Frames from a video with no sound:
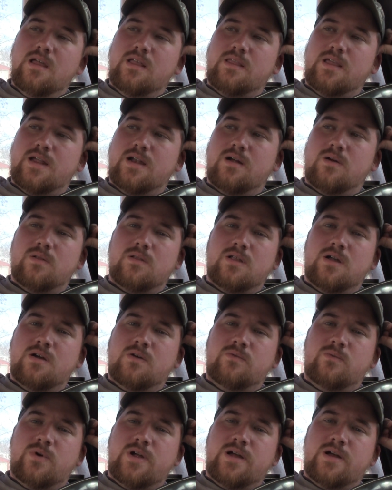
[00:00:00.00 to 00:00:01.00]
They don't
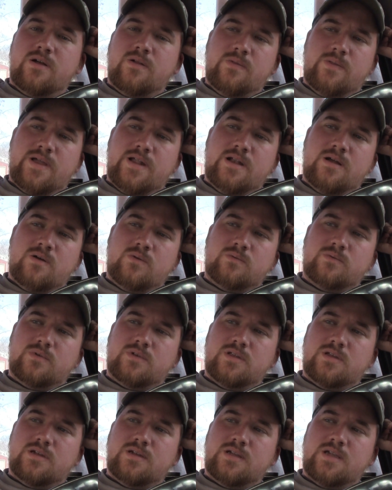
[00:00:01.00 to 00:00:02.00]
load well. They don't
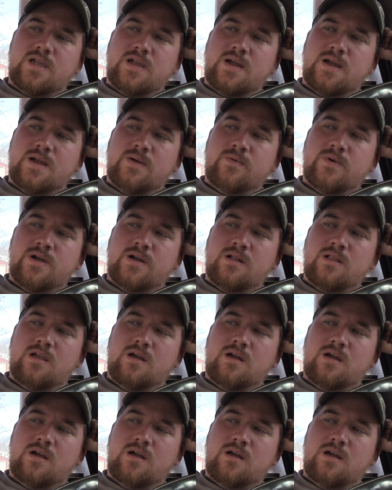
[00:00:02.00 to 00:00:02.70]
uh, carry well.